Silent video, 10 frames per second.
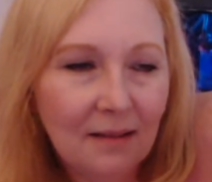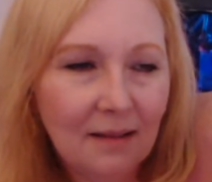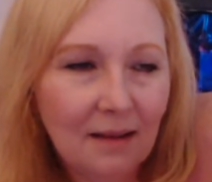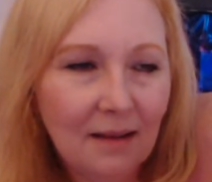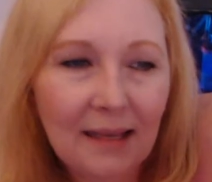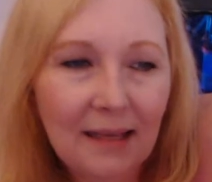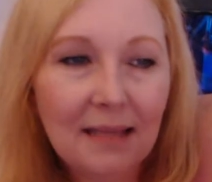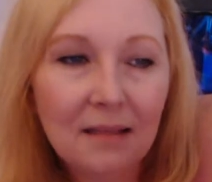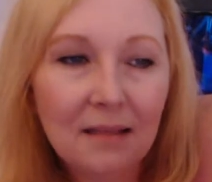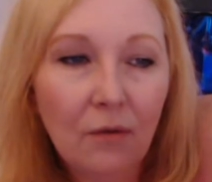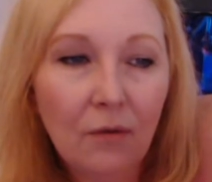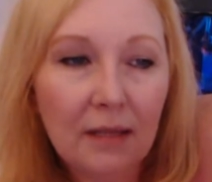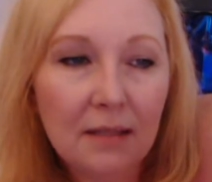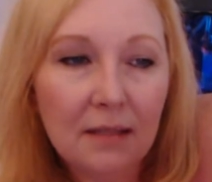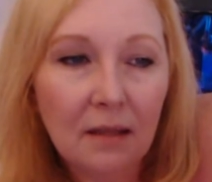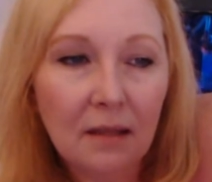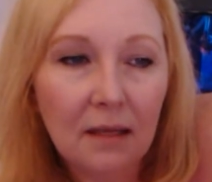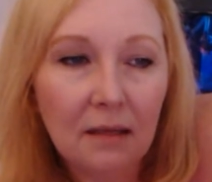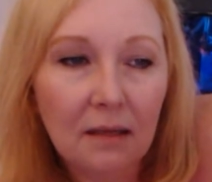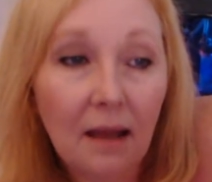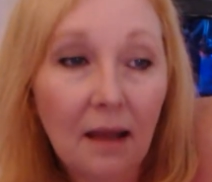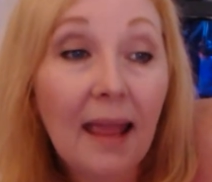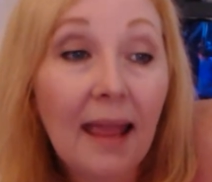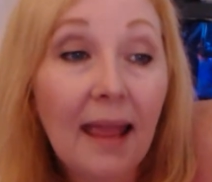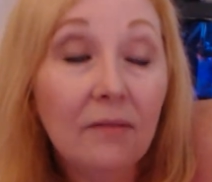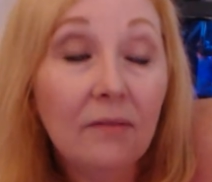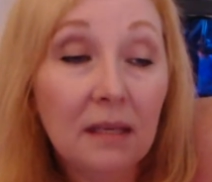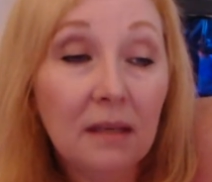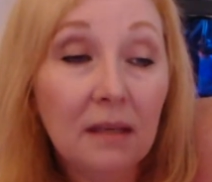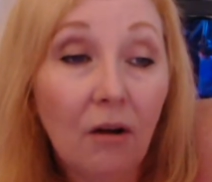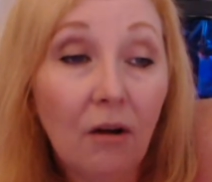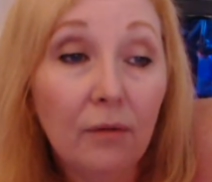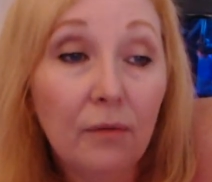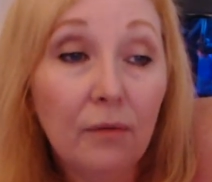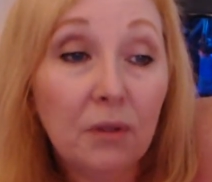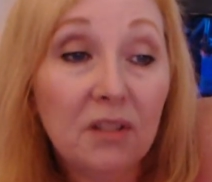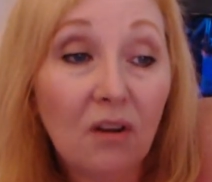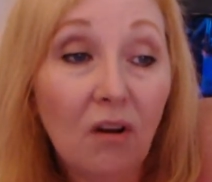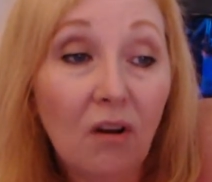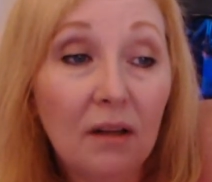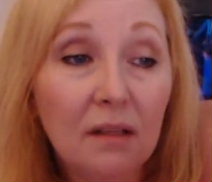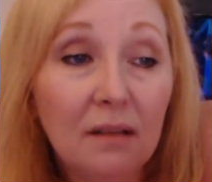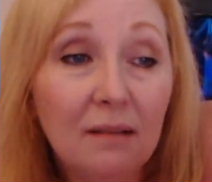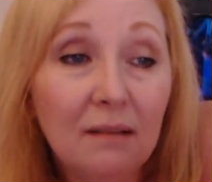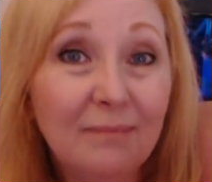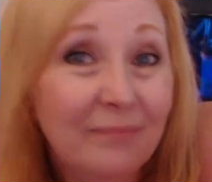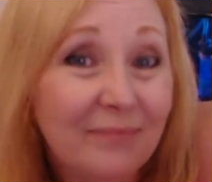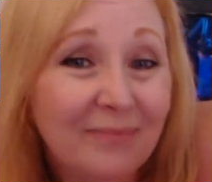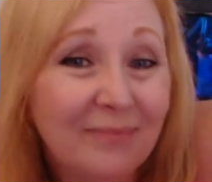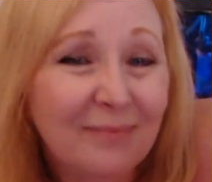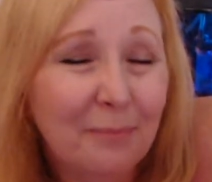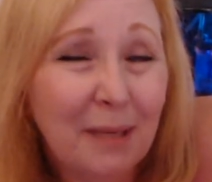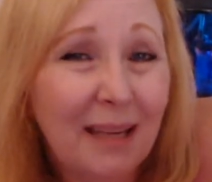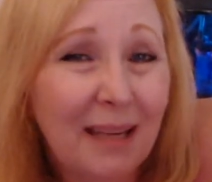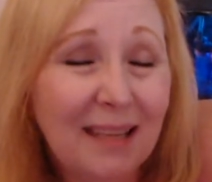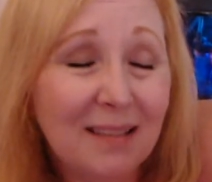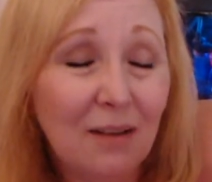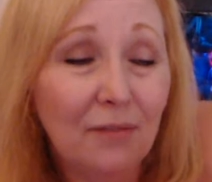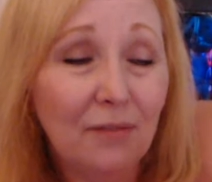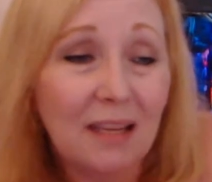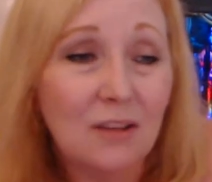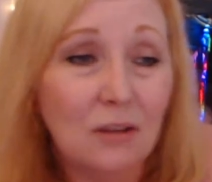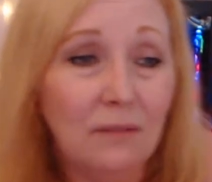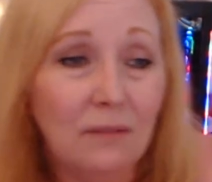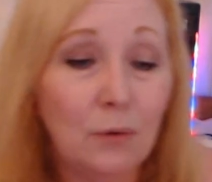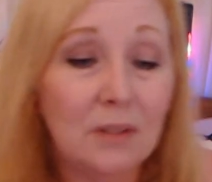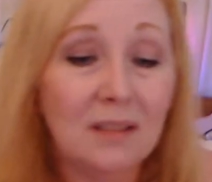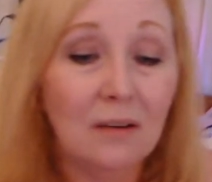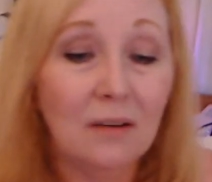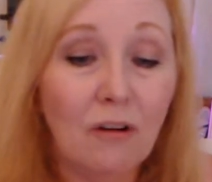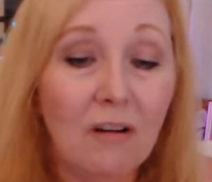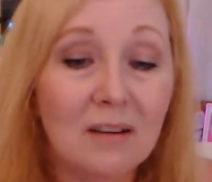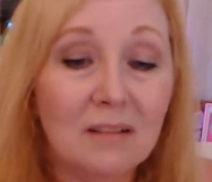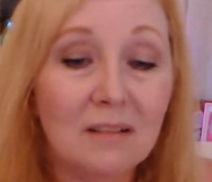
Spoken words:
I can't tell if that's like, I have the autofocus on, but I can't tell if it's actually focusing or not.